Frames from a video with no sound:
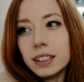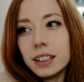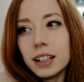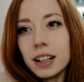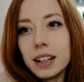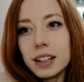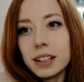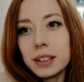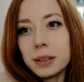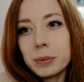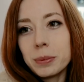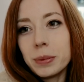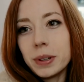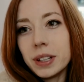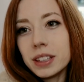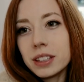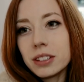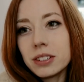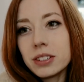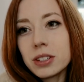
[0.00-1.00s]

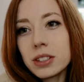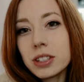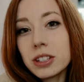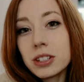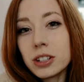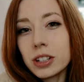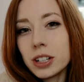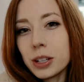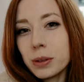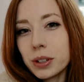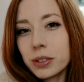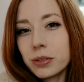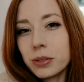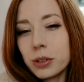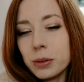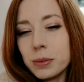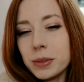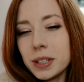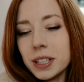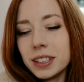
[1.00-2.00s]
But they'll do the dirty work
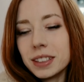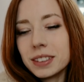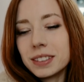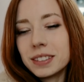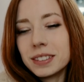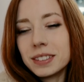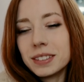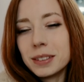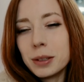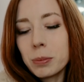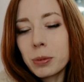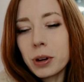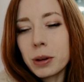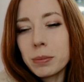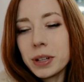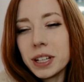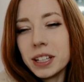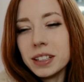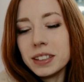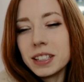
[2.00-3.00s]
for me, the
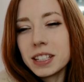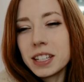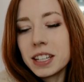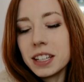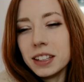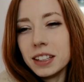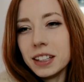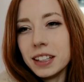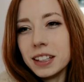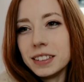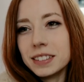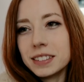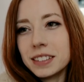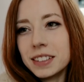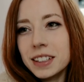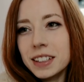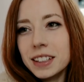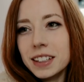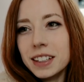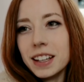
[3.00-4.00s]
prepping, the killing,
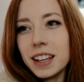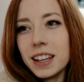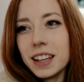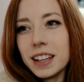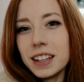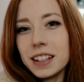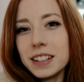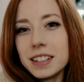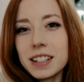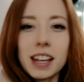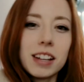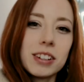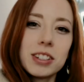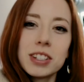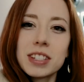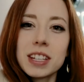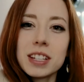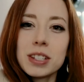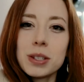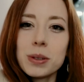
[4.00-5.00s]
and I'll
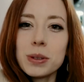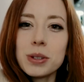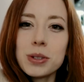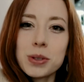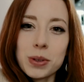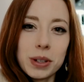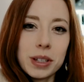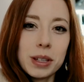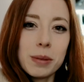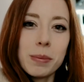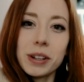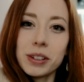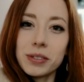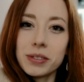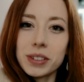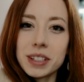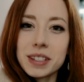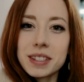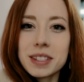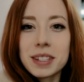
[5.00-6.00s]
just get to enjoy the
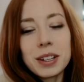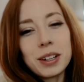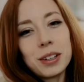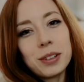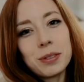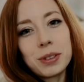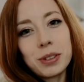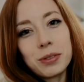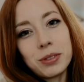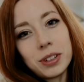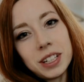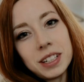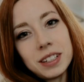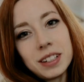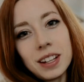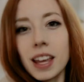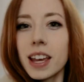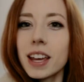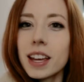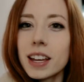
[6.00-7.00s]
benefits of the
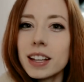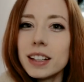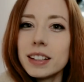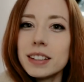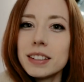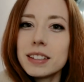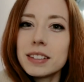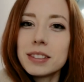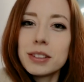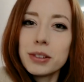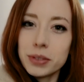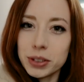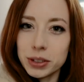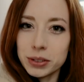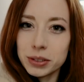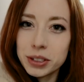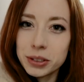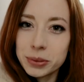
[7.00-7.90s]
fun and the food.